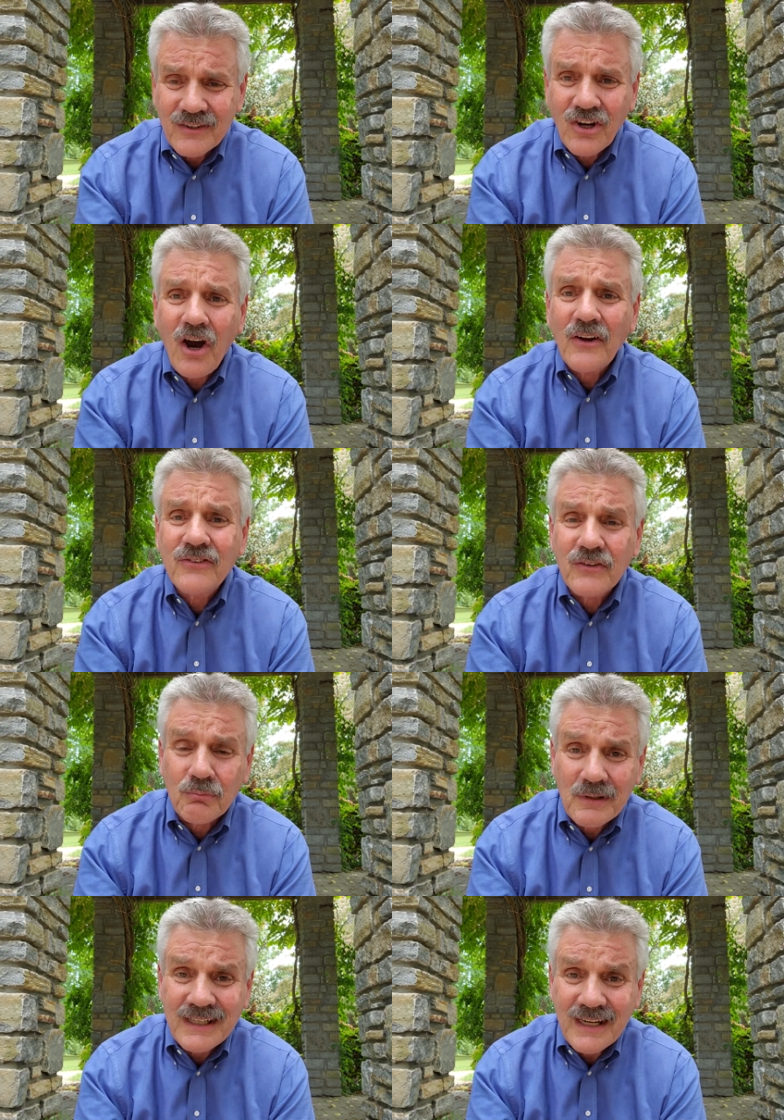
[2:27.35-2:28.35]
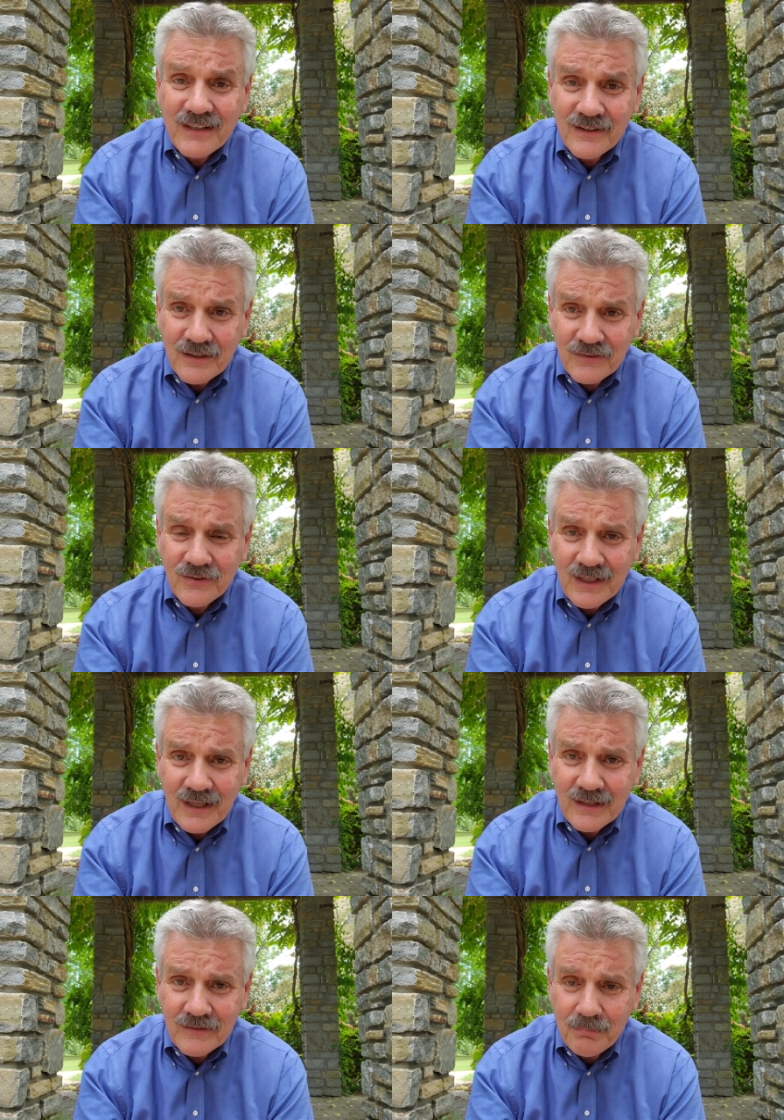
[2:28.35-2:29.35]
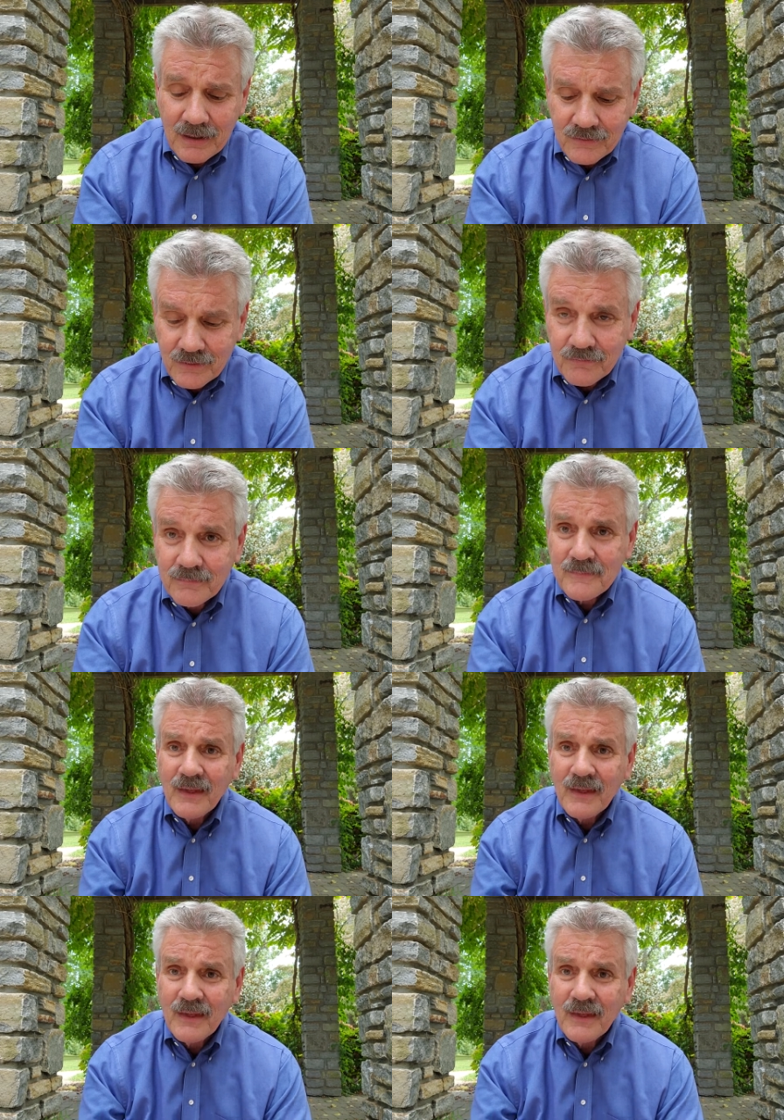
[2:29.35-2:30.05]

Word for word: The cost is ridiculously inexpensive.